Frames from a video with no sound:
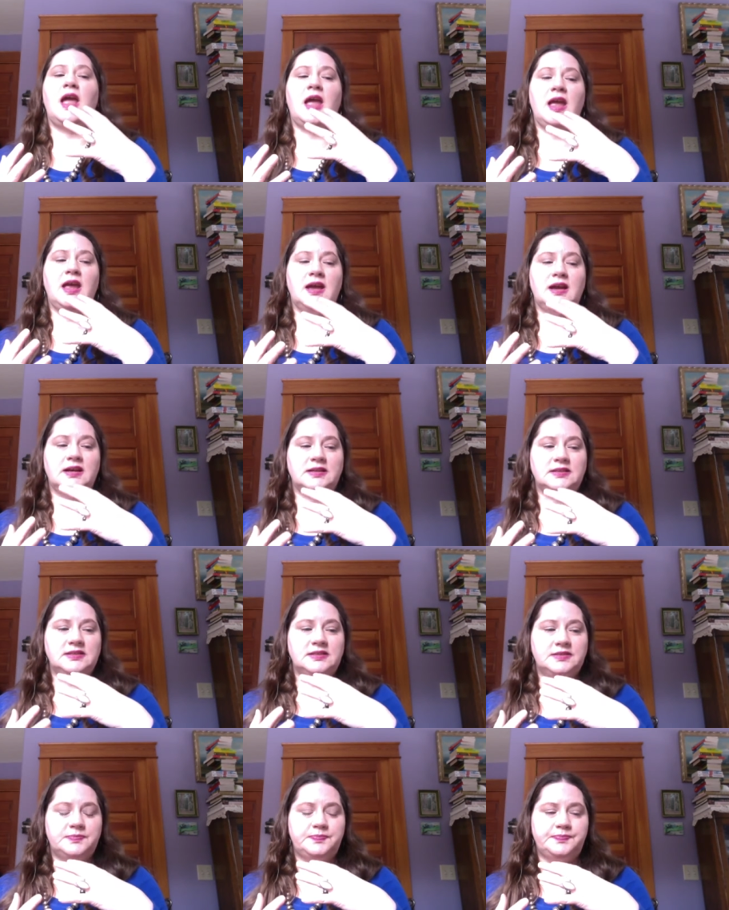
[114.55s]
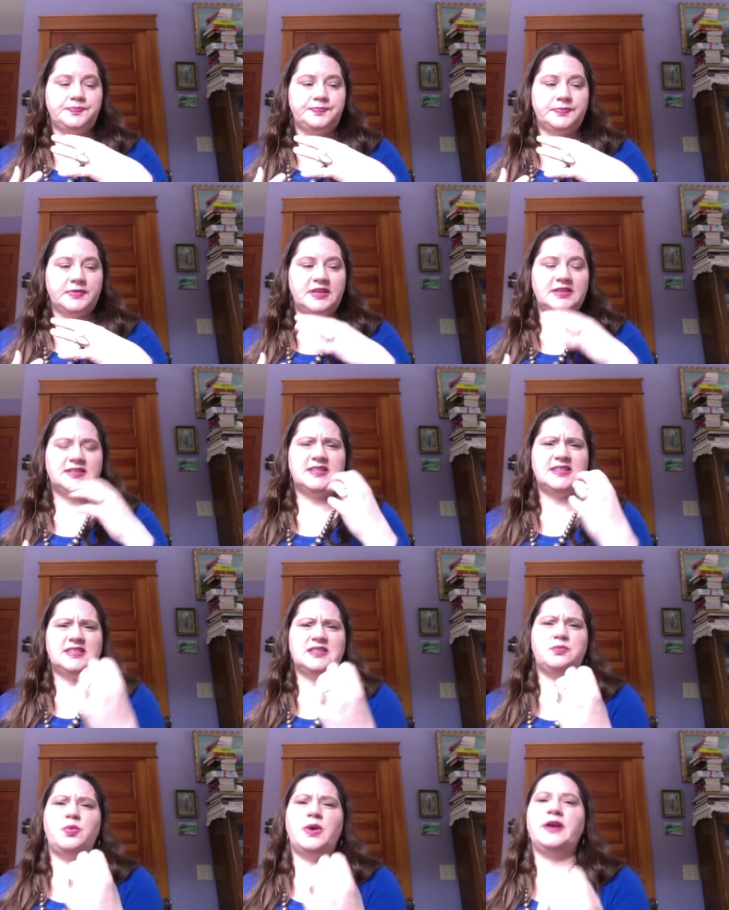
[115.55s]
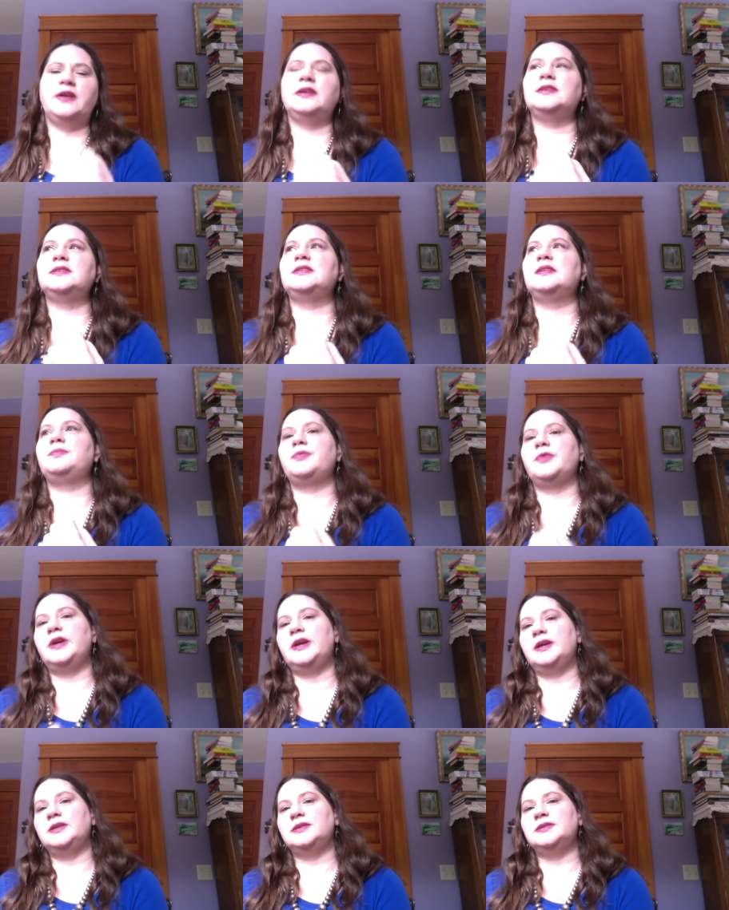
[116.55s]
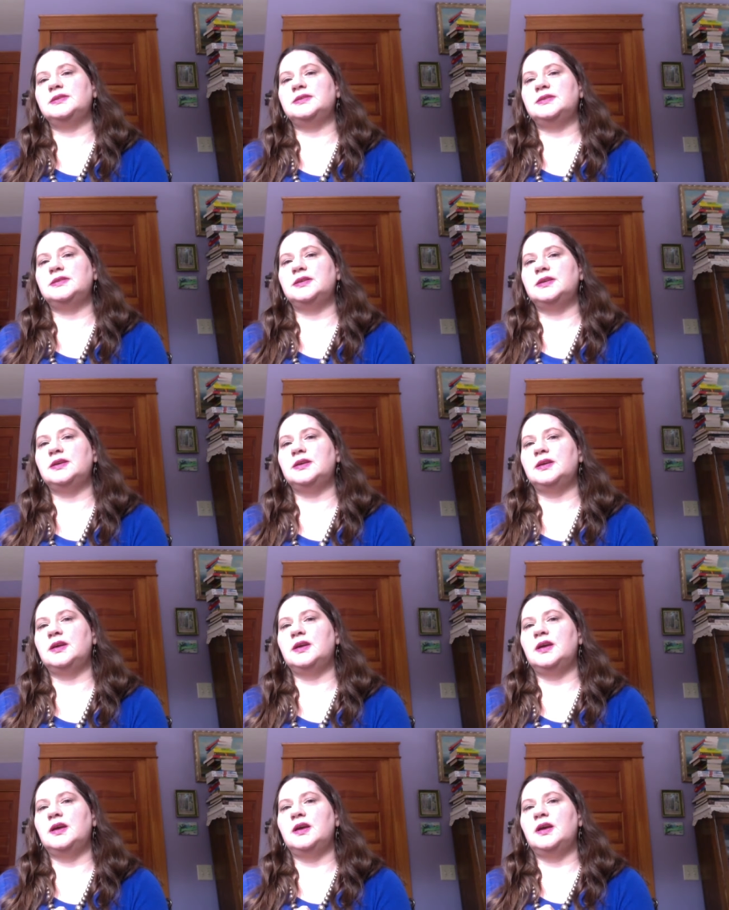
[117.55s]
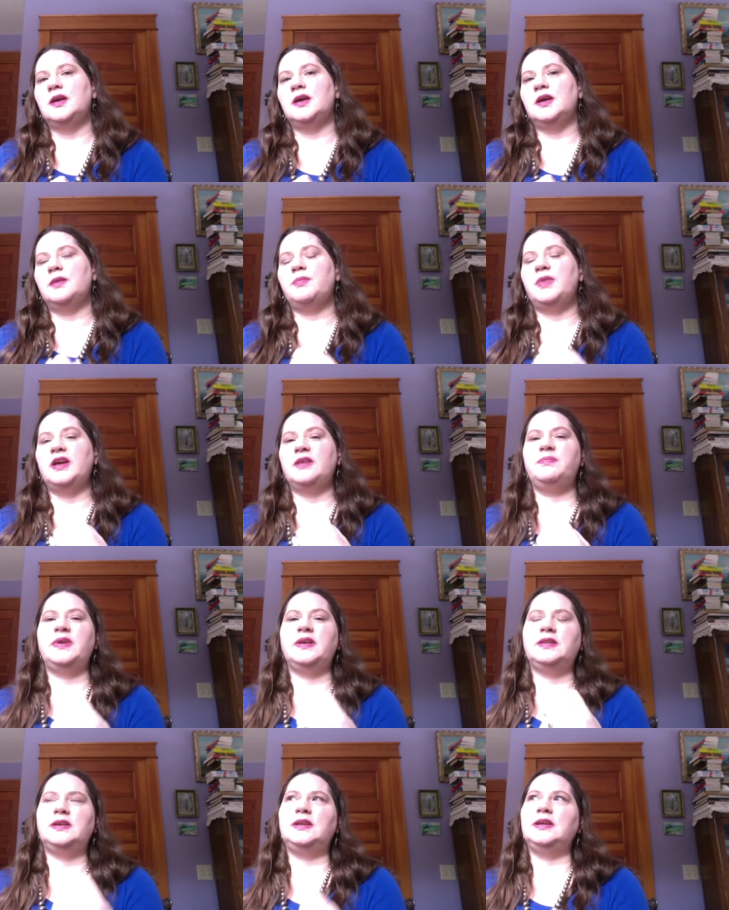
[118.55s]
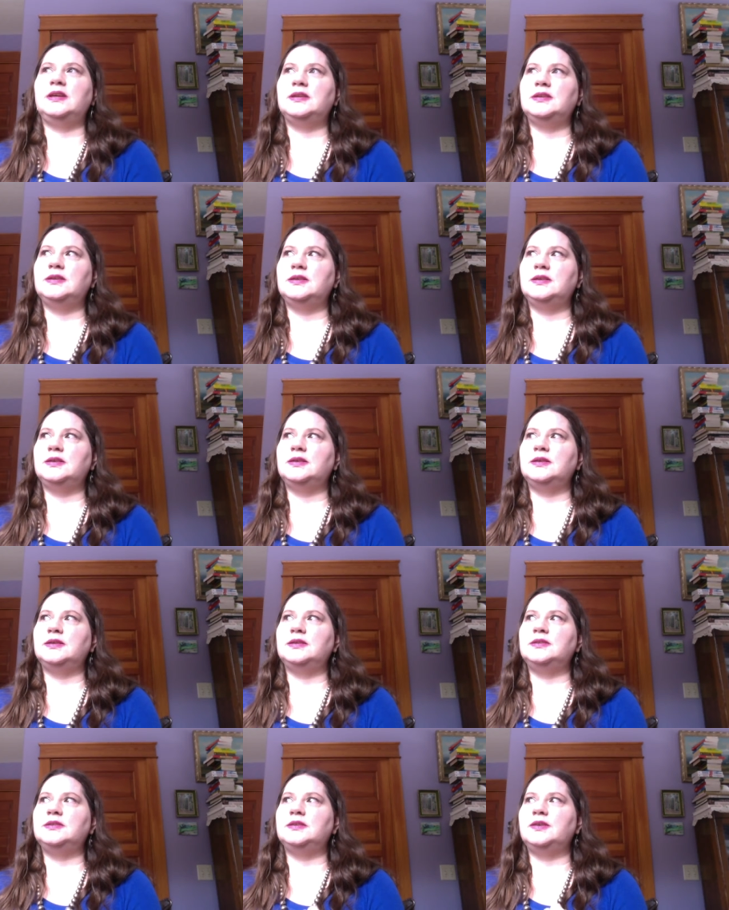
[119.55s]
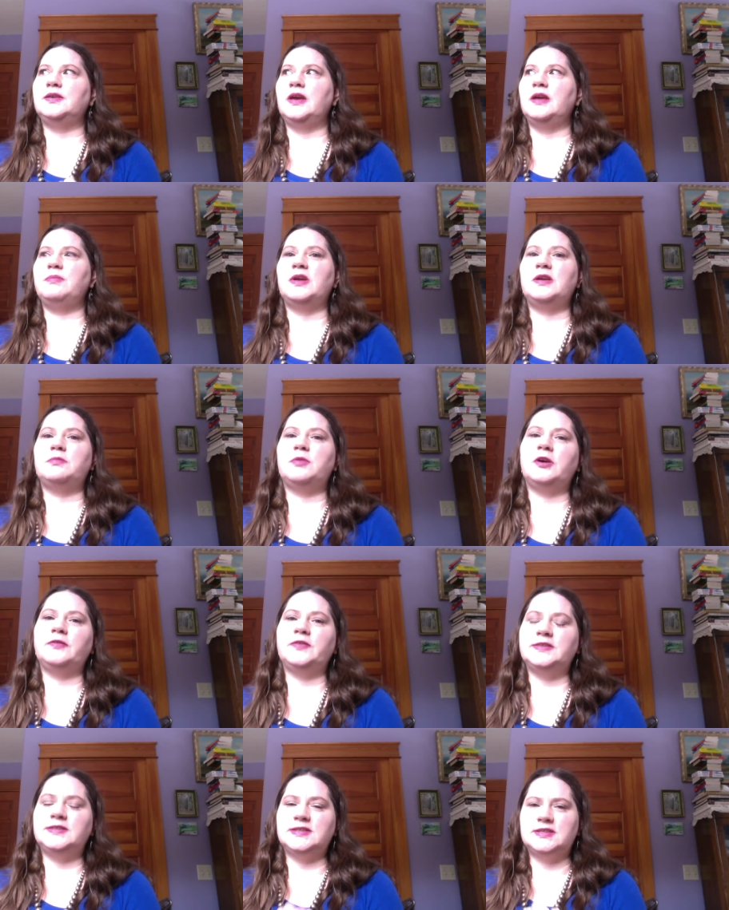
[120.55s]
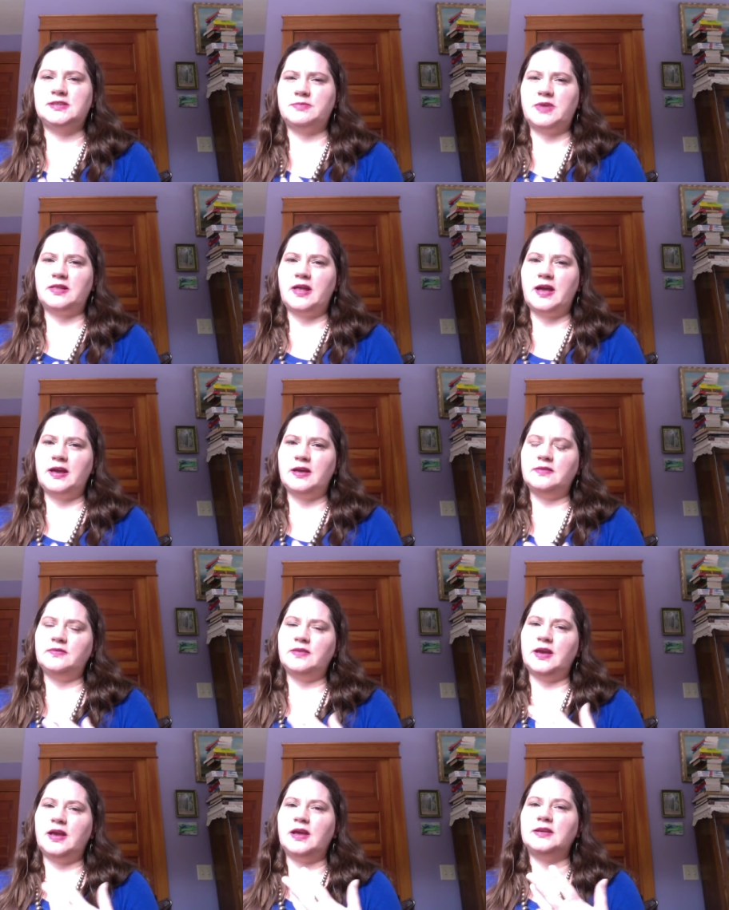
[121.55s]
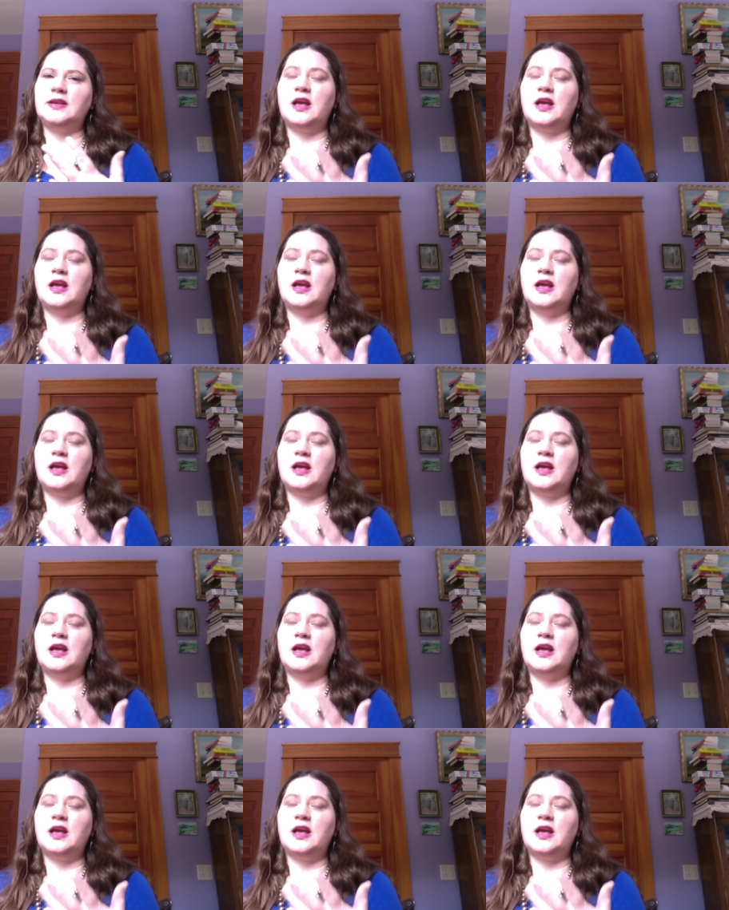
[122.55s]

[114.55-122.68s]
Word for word: and it's this awareness that brings my ability to create metamorphosis in my life and